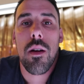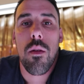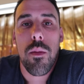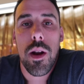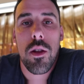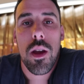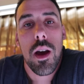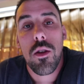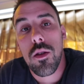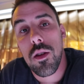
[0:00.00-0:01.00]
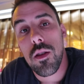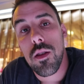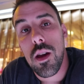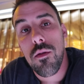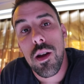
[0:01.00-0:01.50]
we managed to catch a
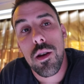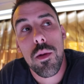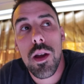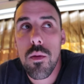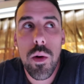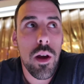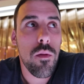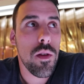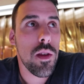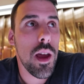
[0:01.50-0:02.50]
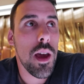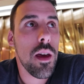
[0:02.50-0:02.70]
sunset randomly, then went out for steak.